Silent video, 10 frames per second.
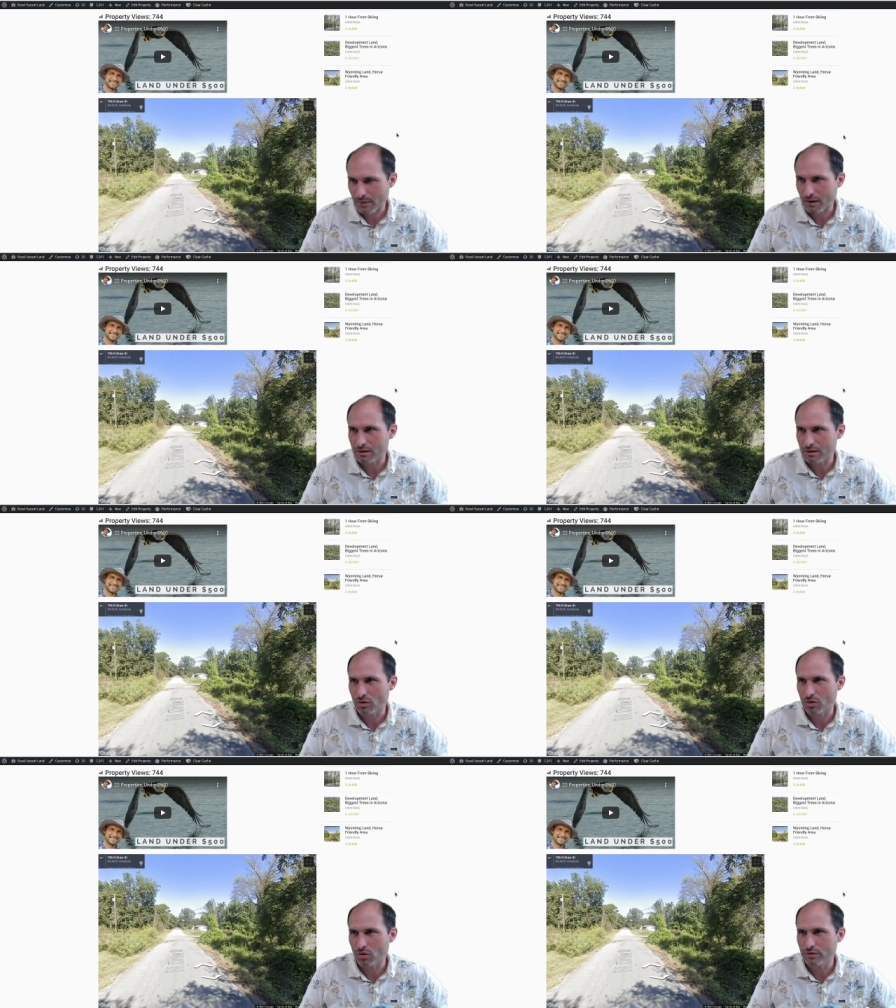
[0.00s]
there's an
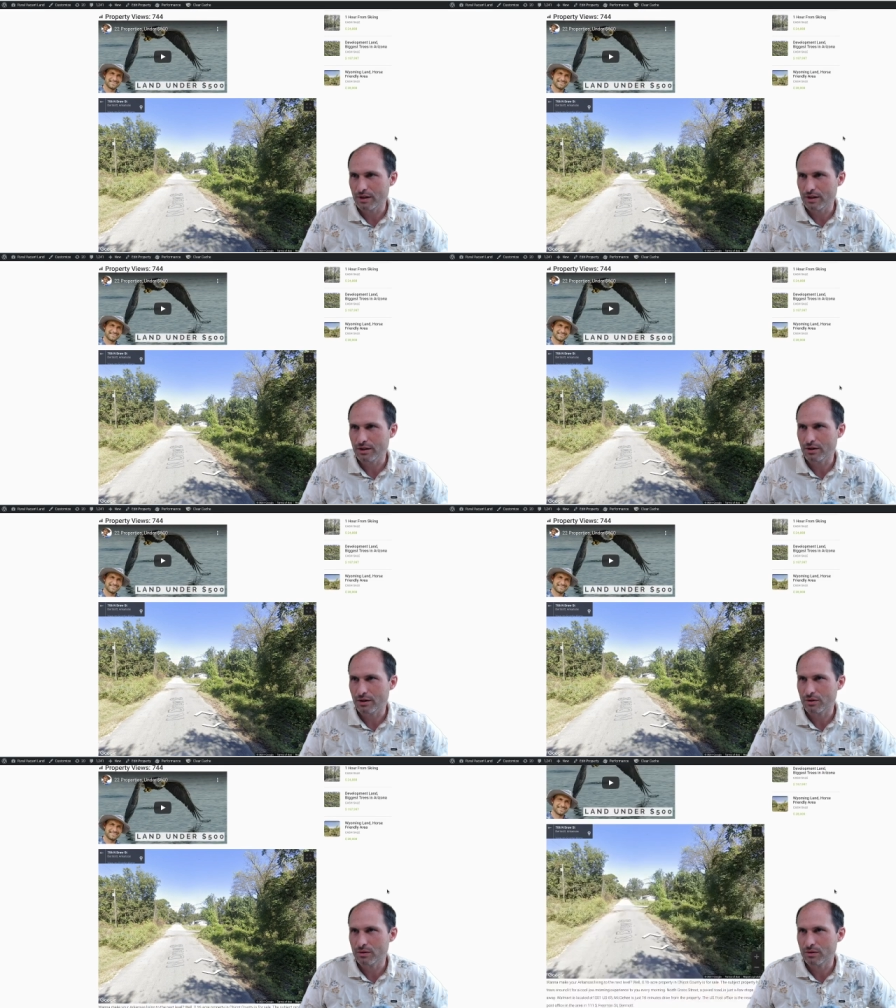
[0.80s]
old
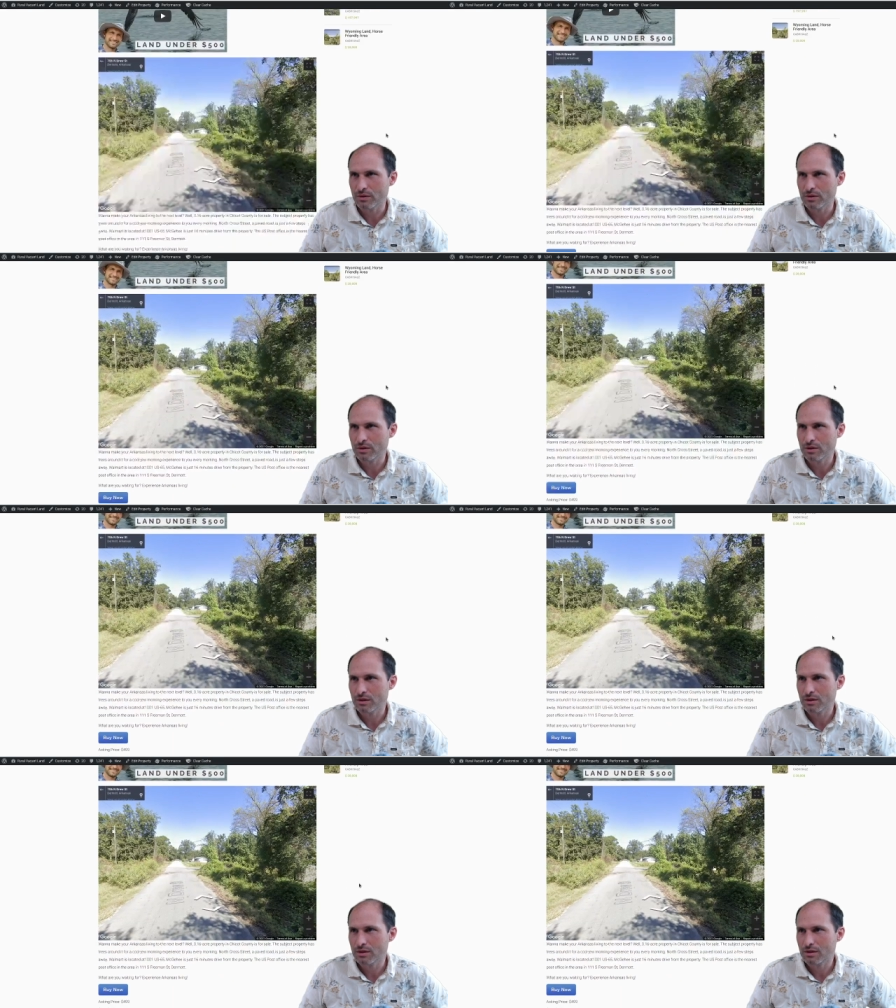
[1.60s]
video
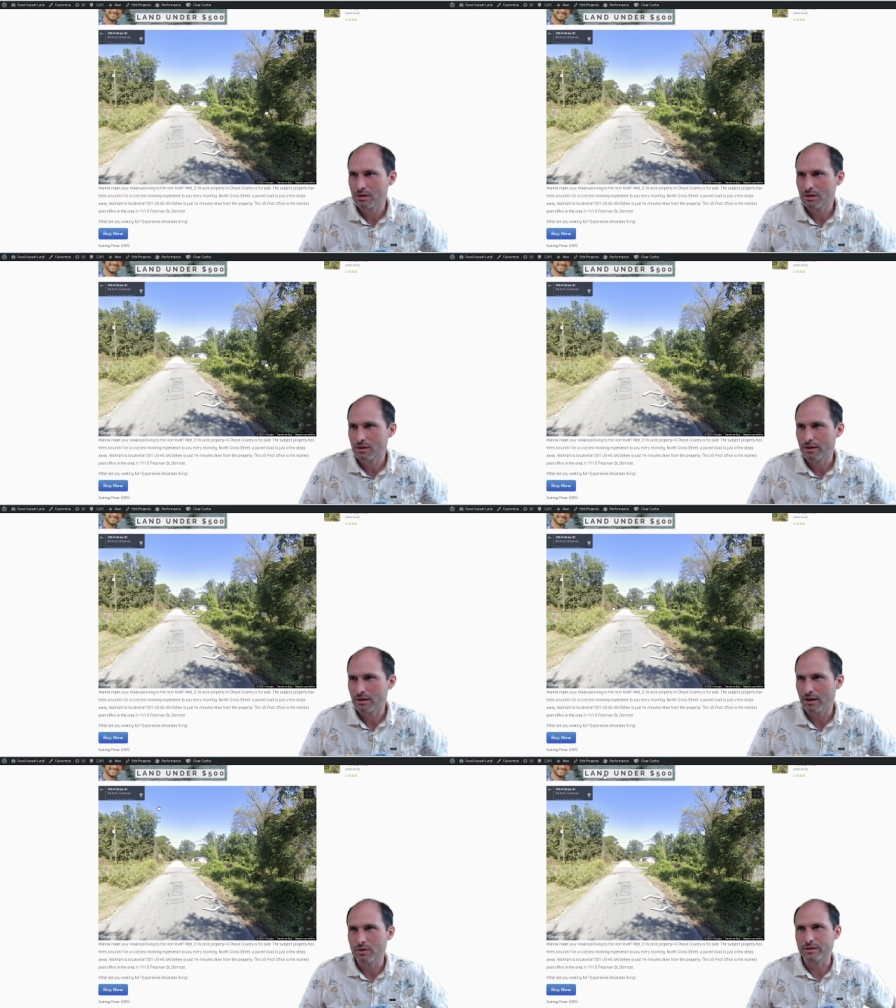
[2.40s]

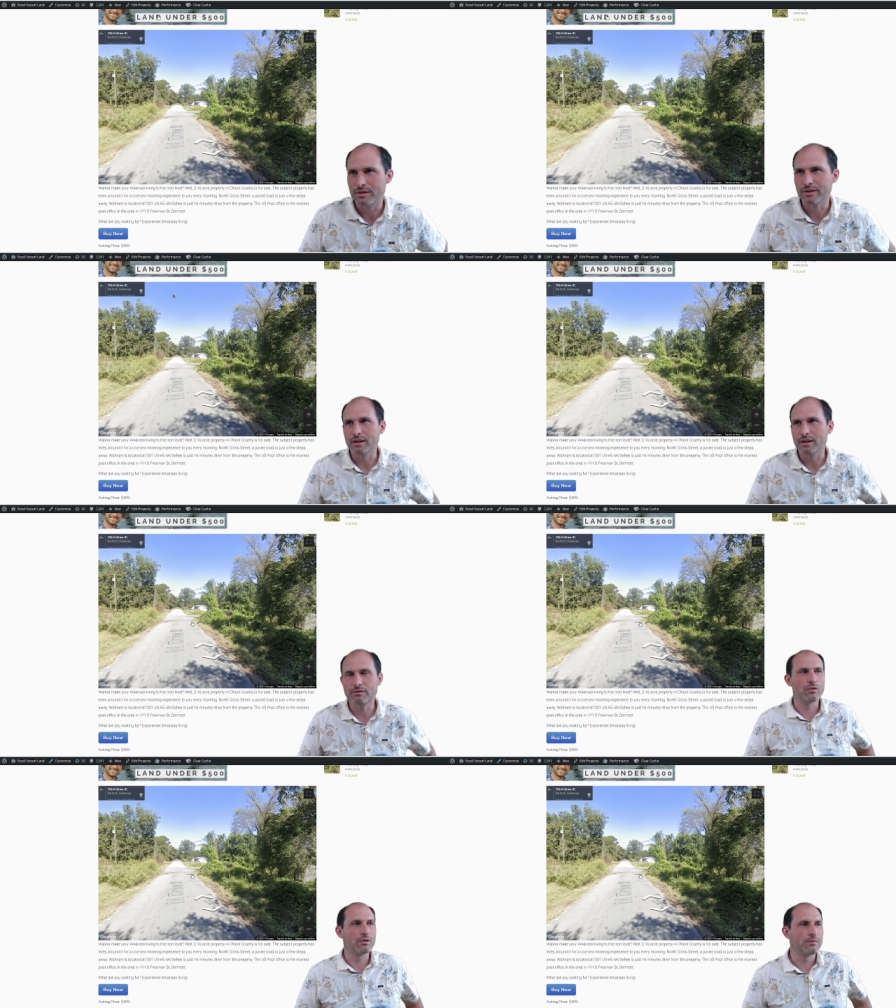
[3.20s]
that was like
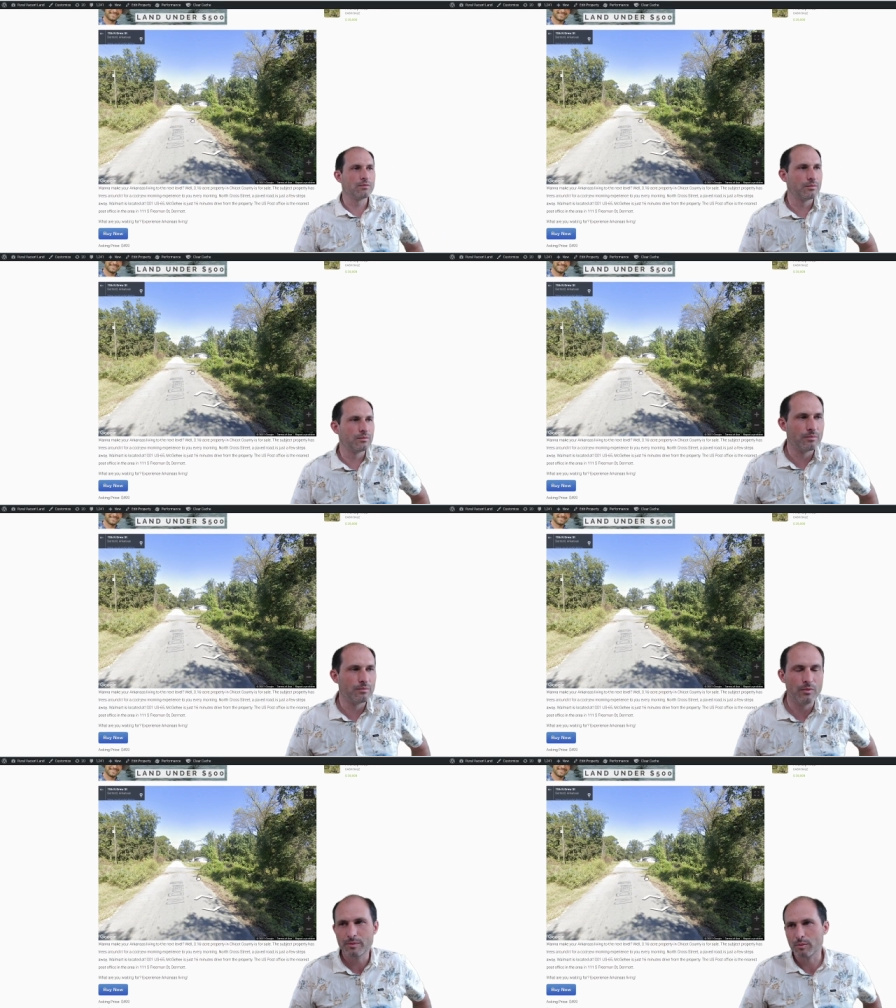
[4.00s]
for
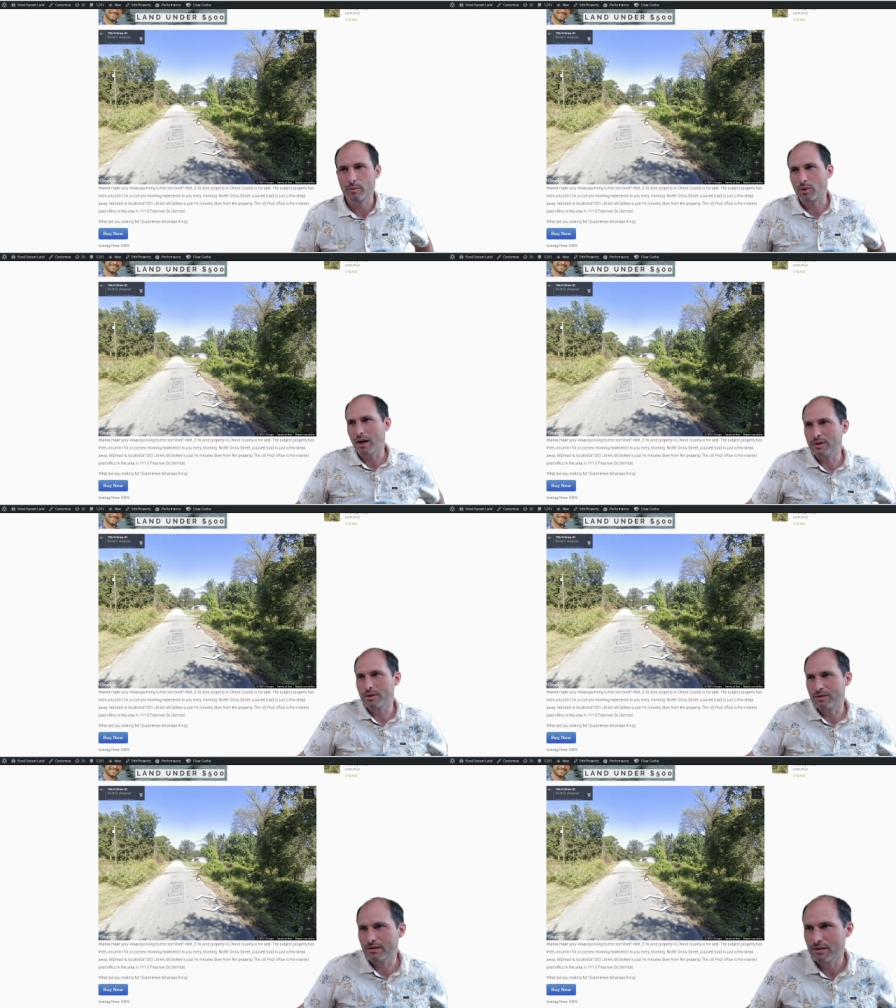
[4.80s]
multiple properties.
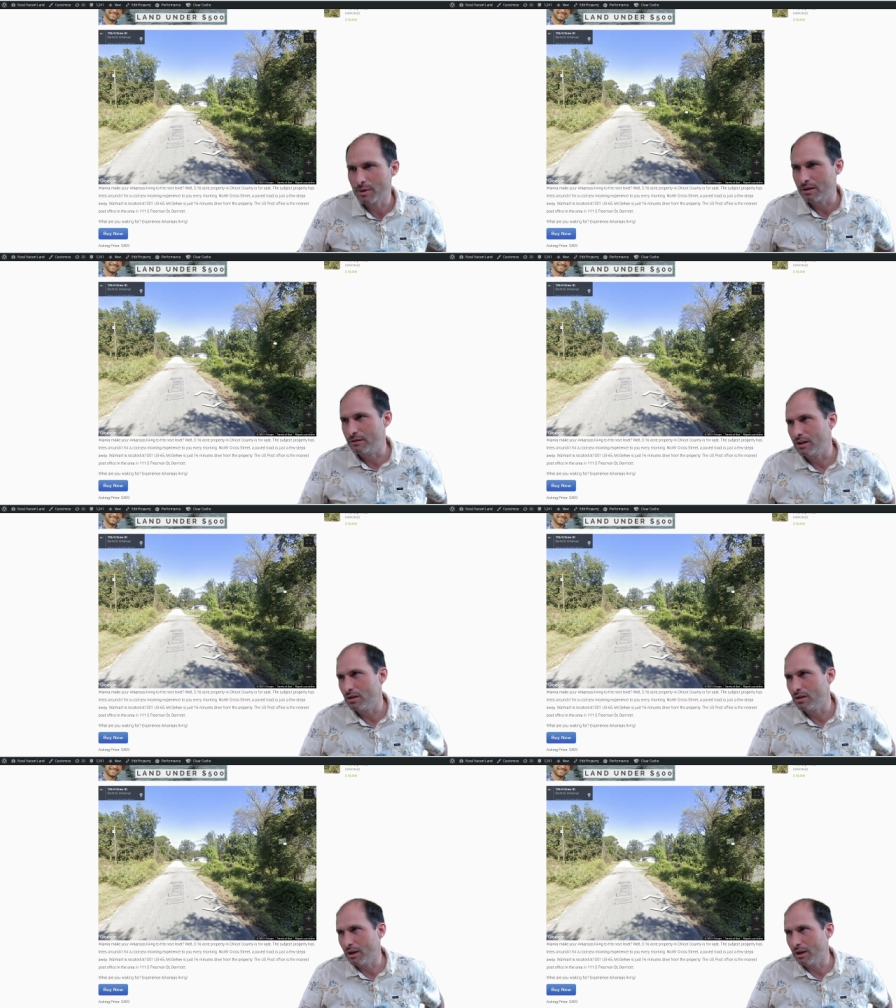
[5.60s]
I never made a video
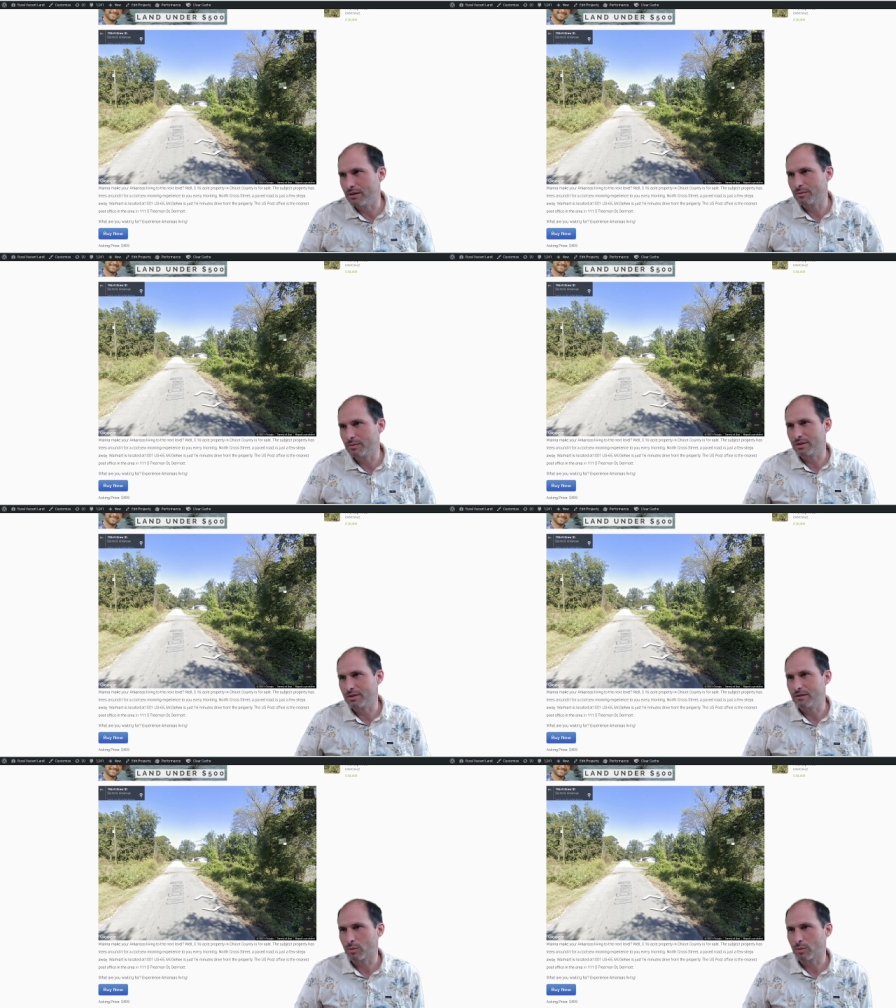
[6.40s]
about this
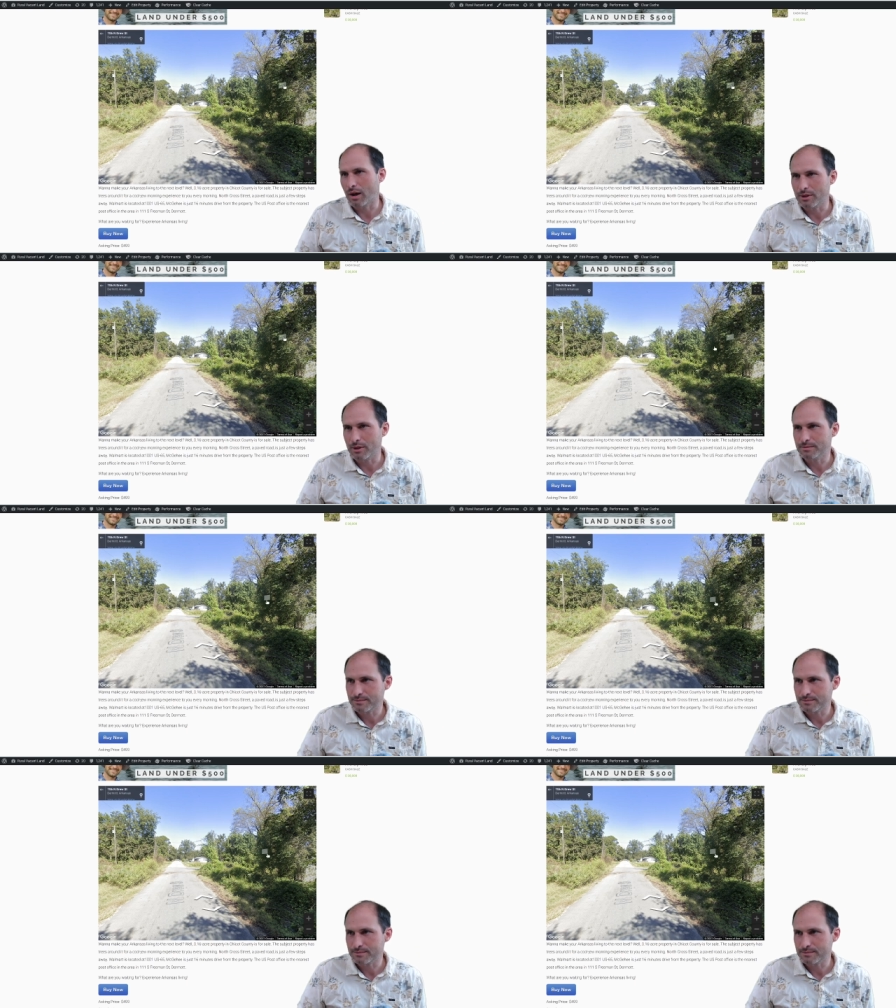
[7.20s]
specific property.